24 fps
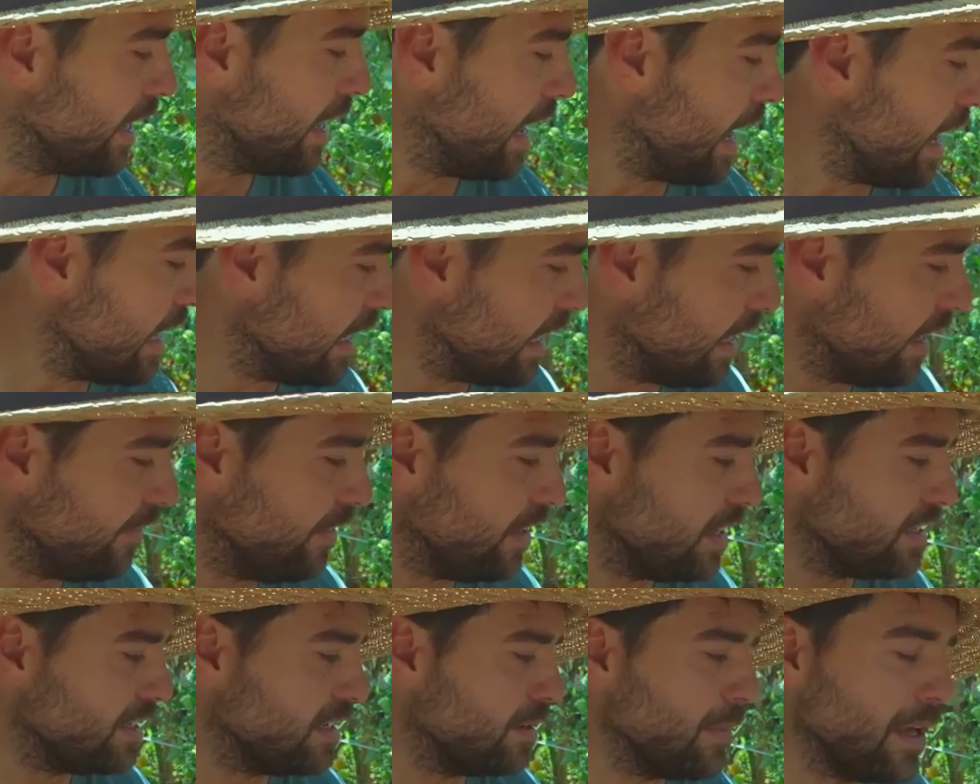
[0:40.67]
And any of
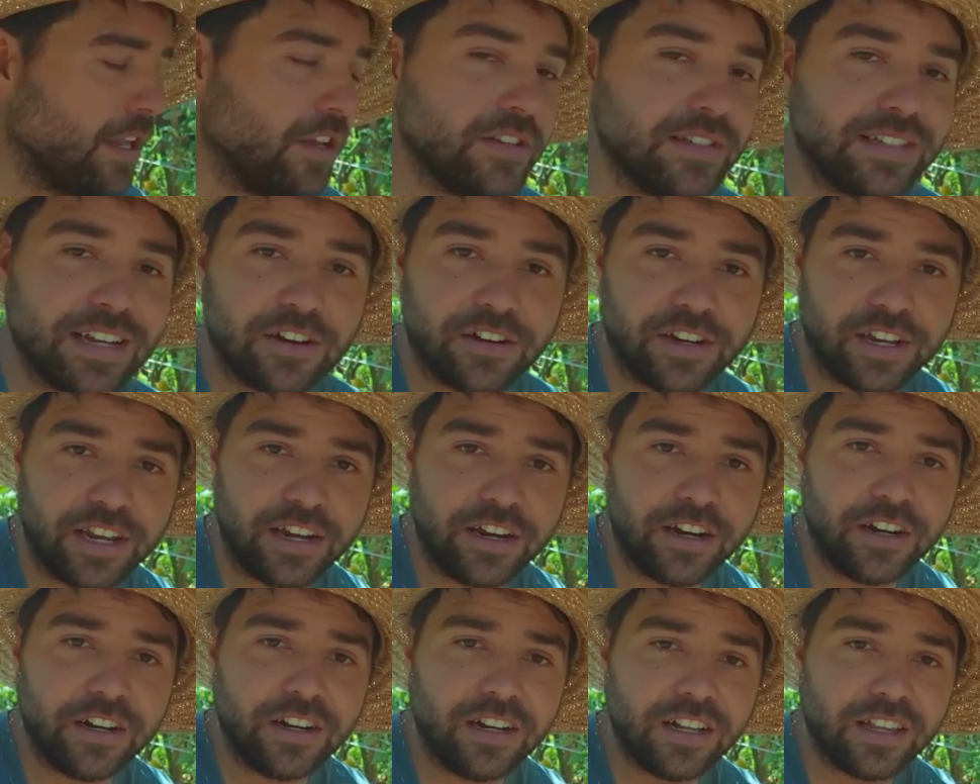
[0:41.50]
these tomatoes down
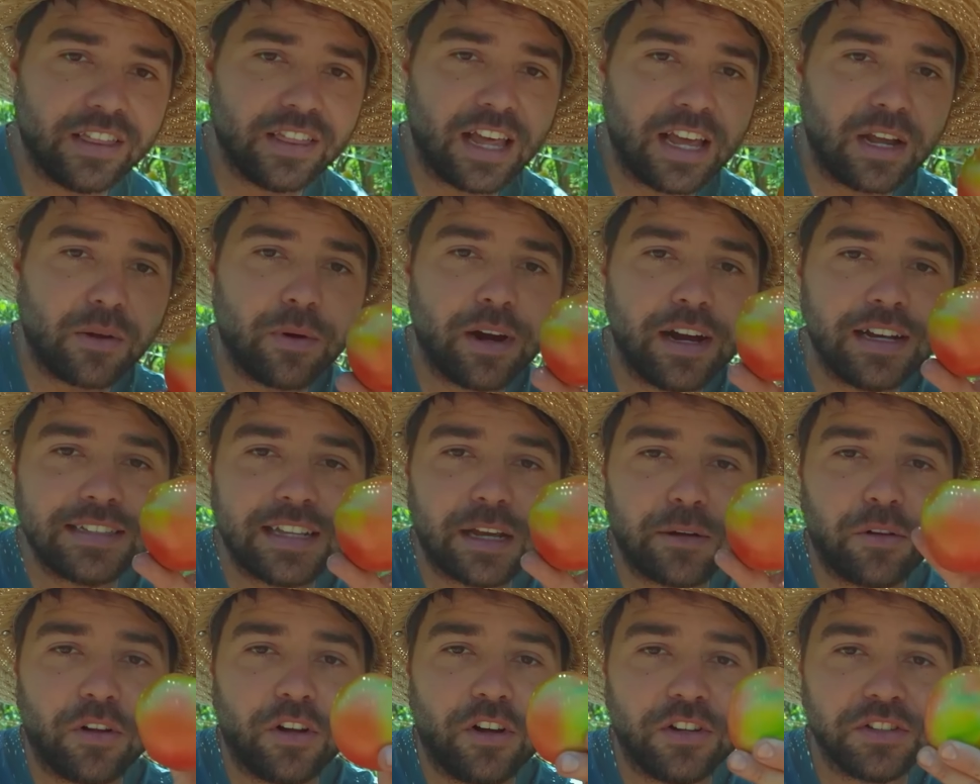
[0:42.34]
here, likewise, I
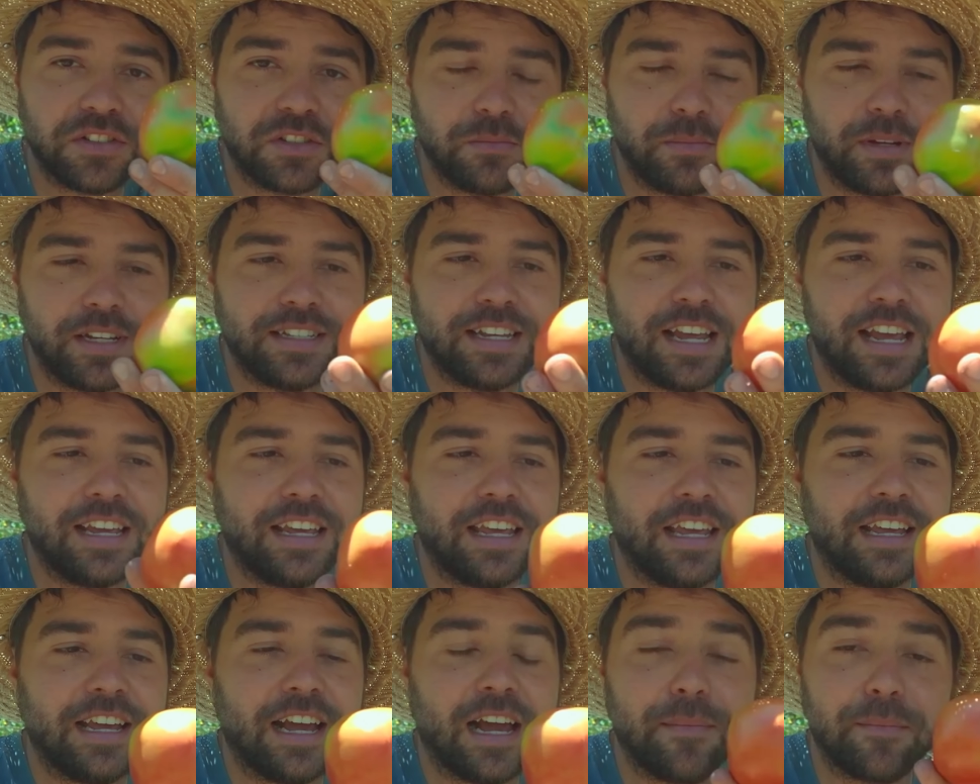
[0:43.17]
will also be
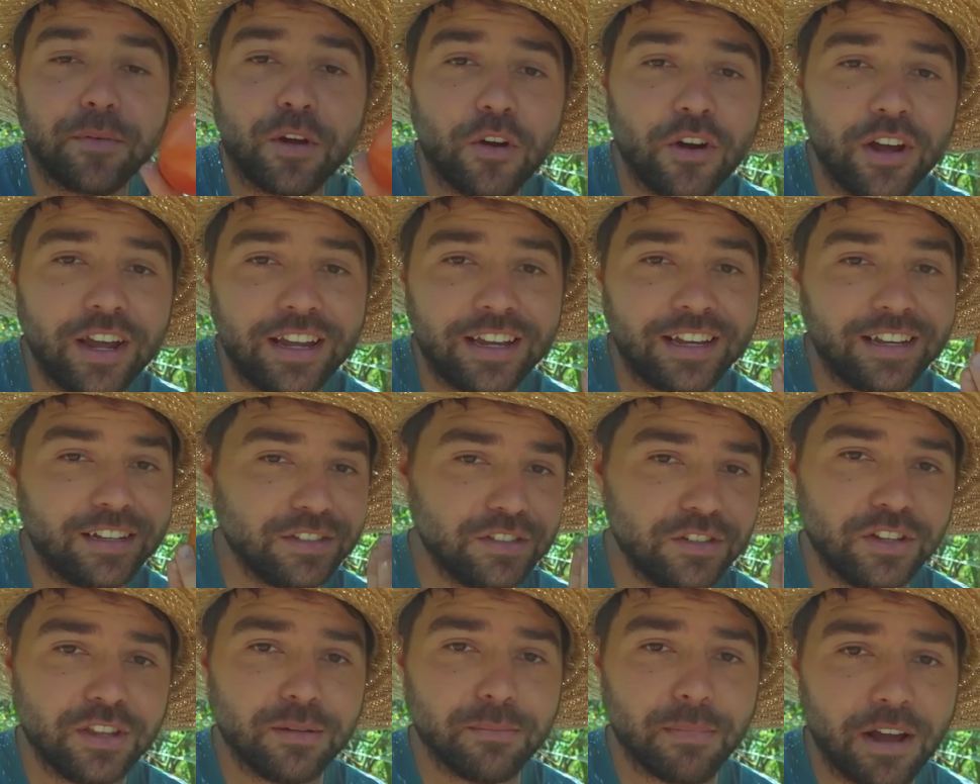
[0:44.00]
taking. I'm going
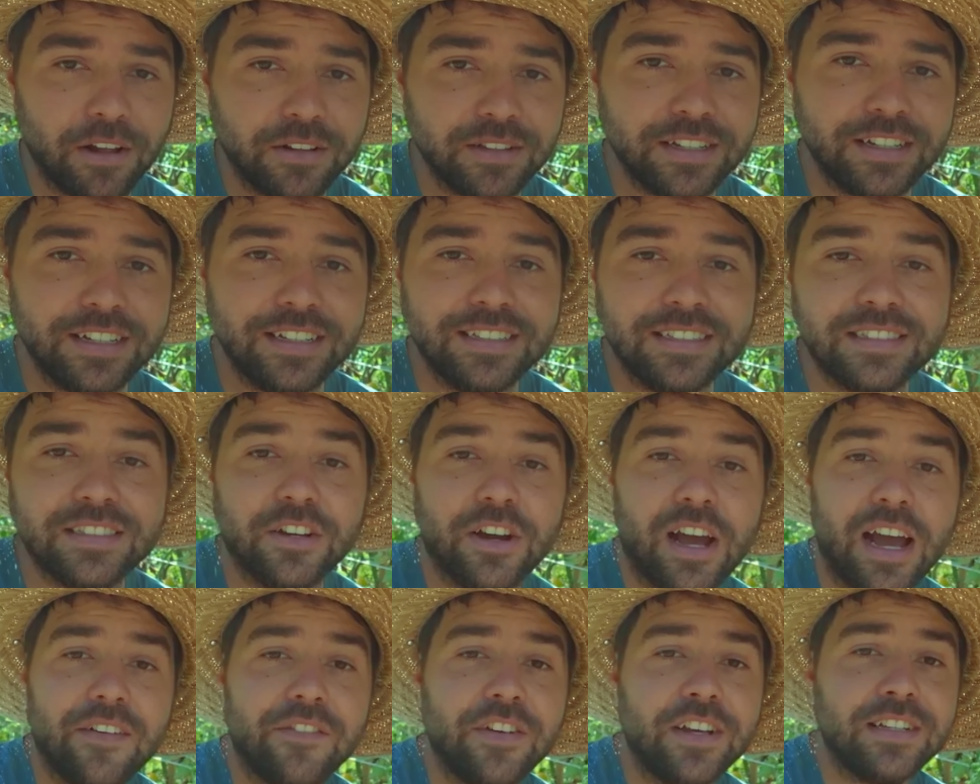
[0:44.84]
to the mountains, so
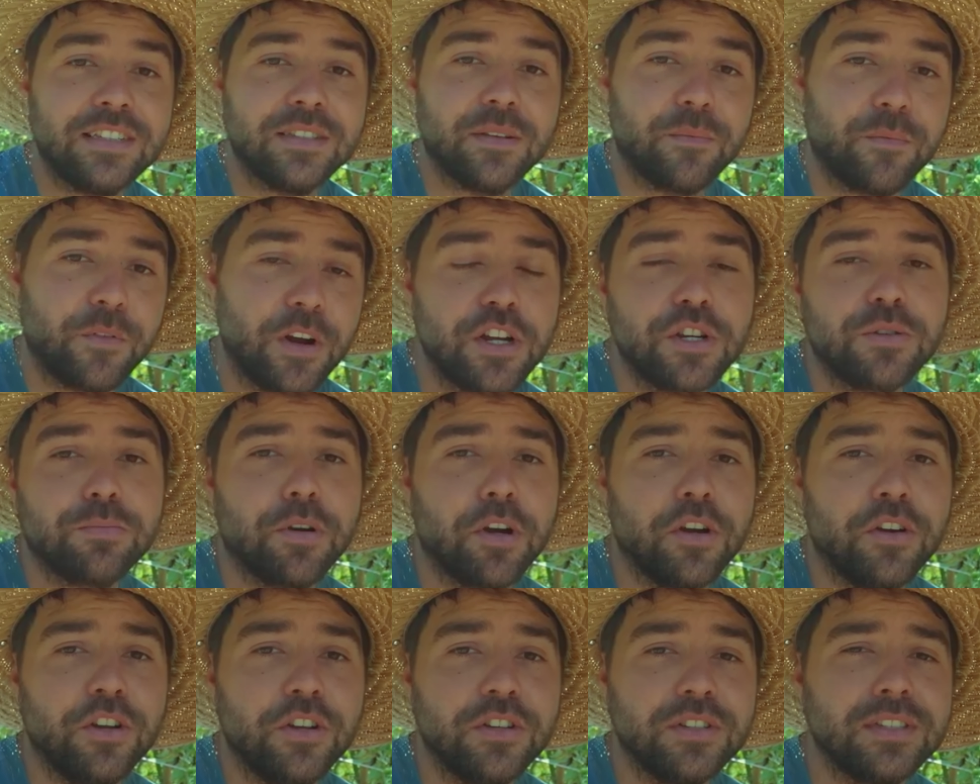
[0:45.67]
having some fresh
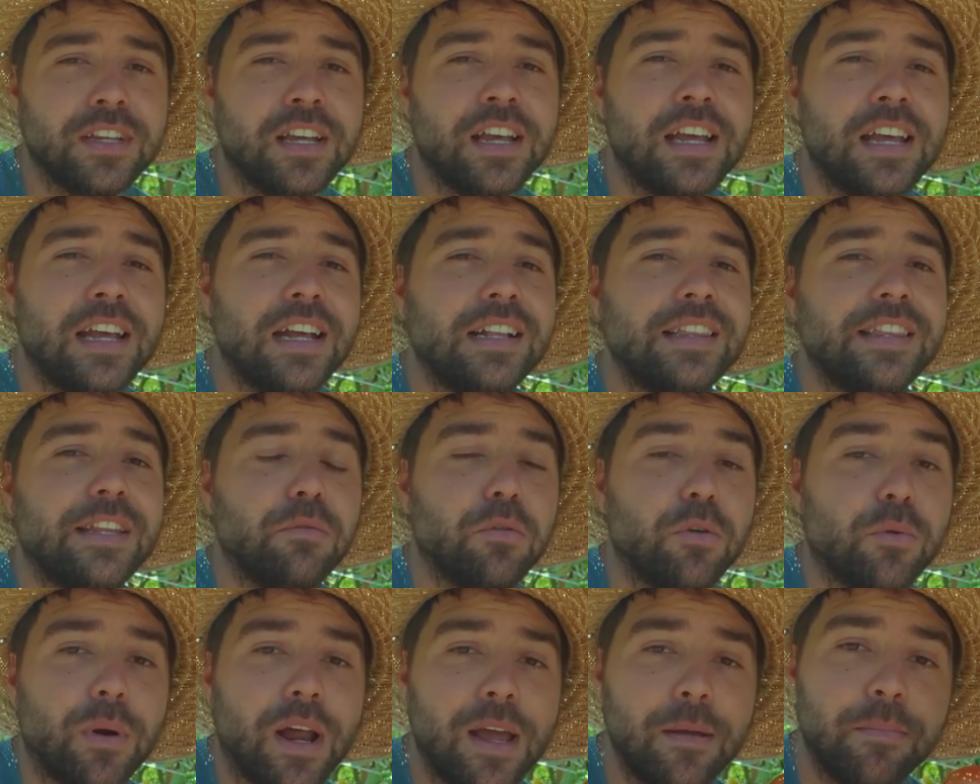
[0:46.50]
produce that
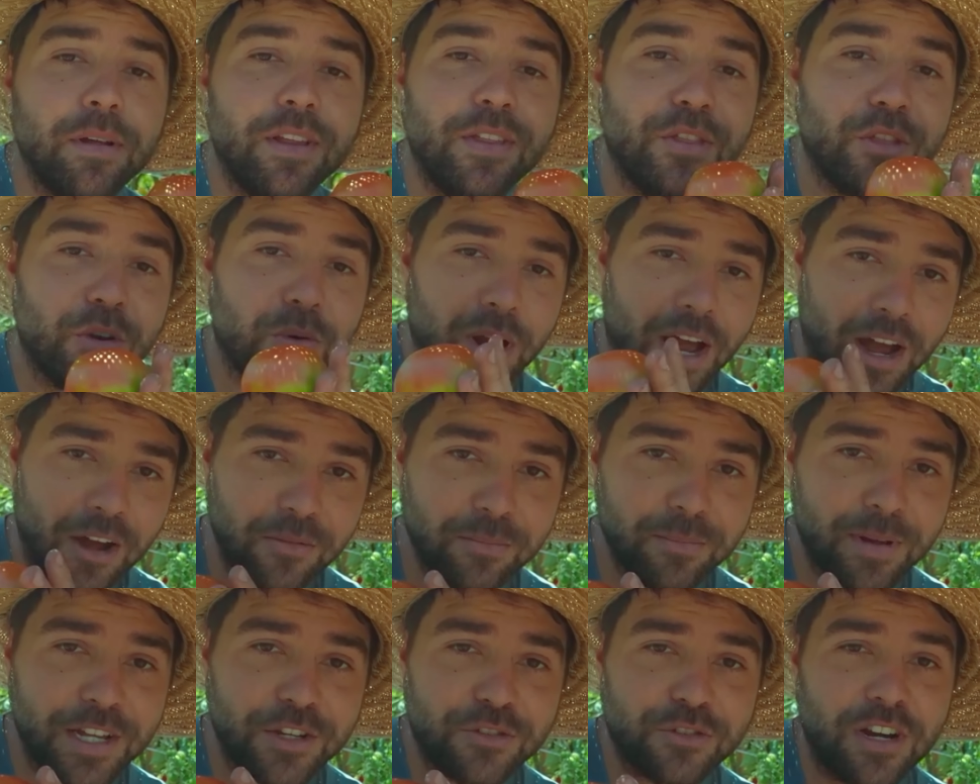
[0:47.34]
will ripen throughout
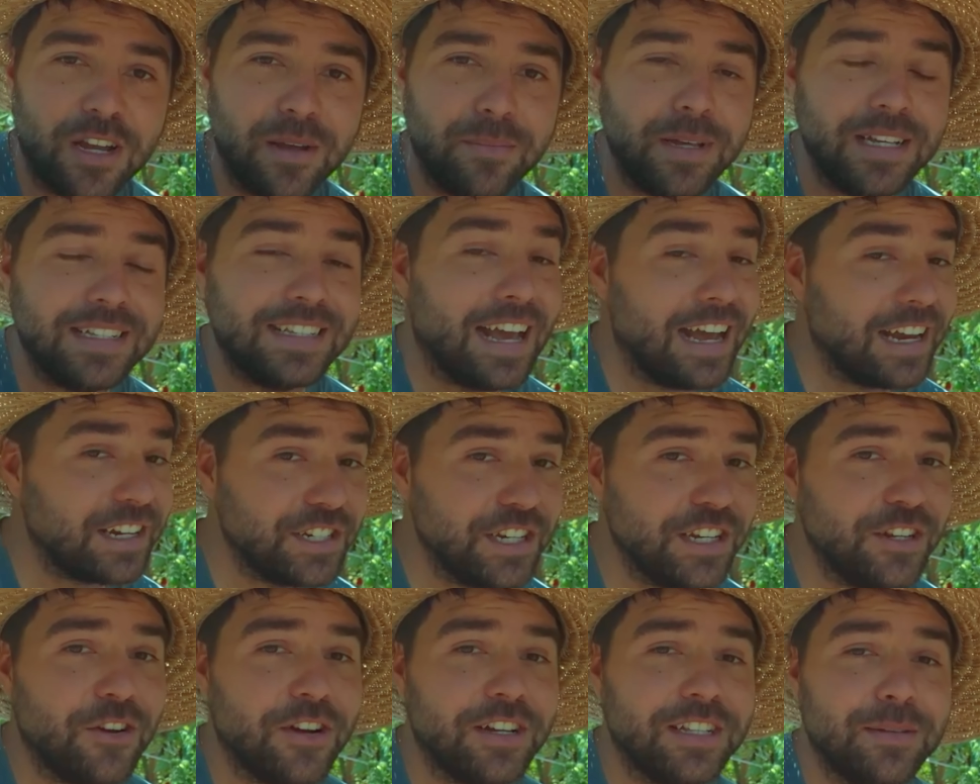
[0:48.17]
my trip is
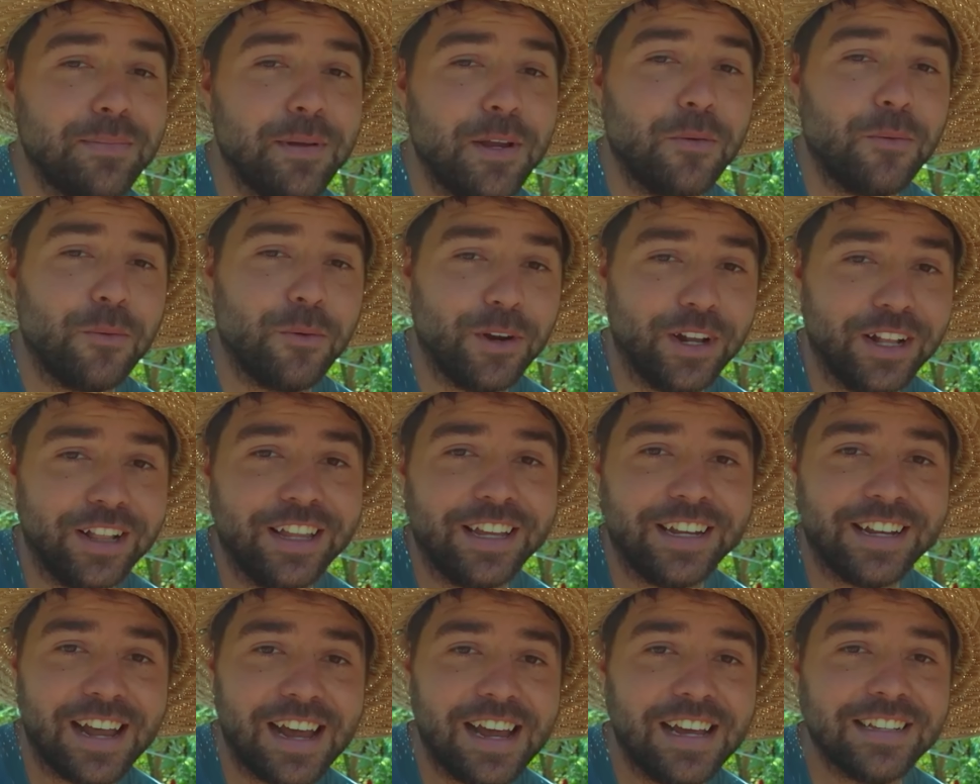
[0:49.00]
actually going to be really
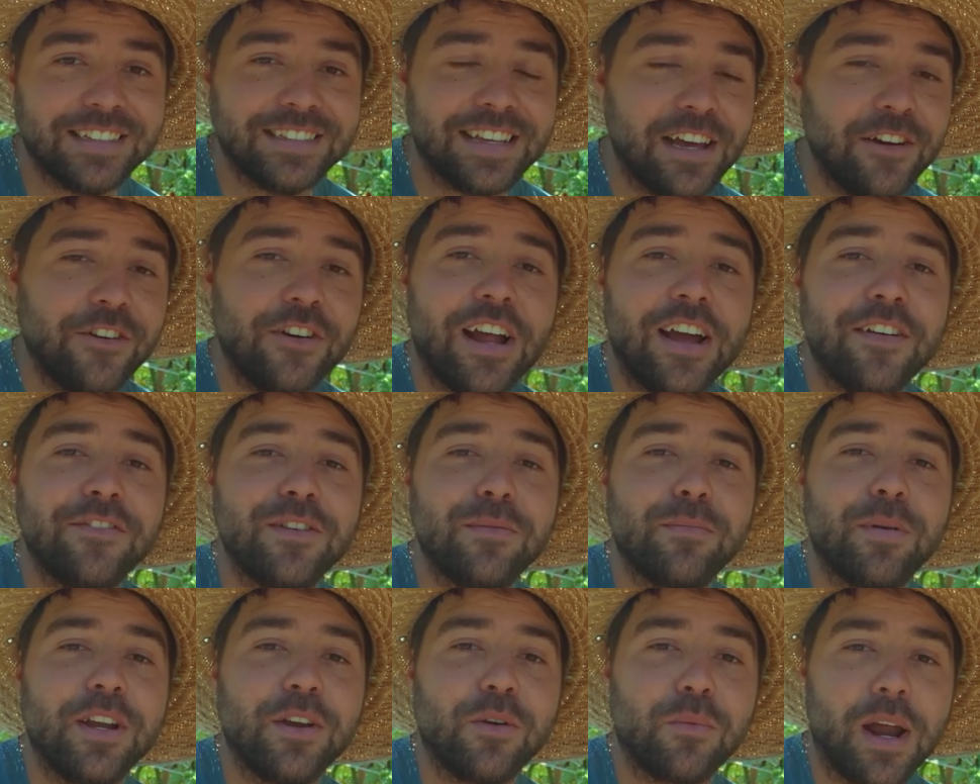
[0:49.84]
nice. I don't have to
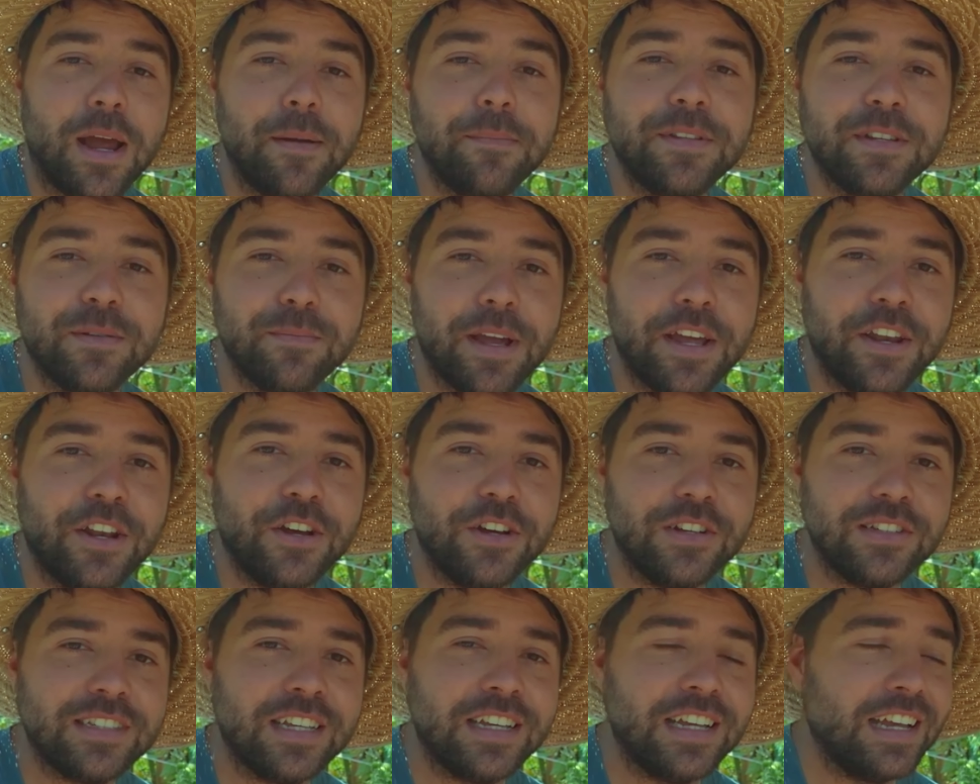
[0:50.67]
bring ripe
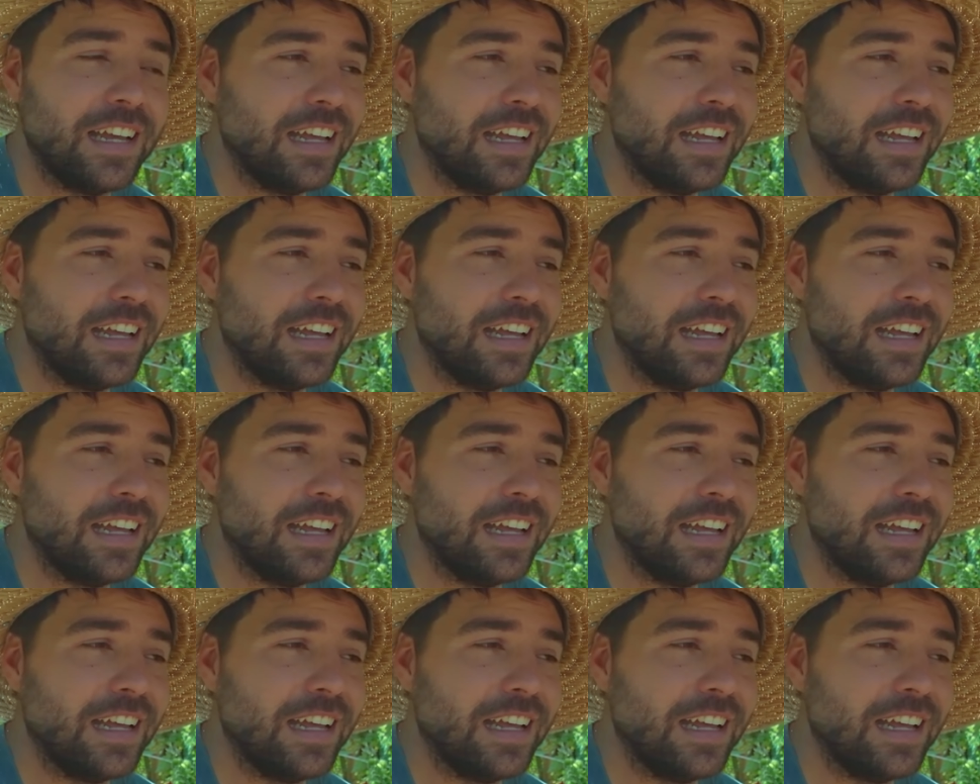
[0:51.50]
tomatoes.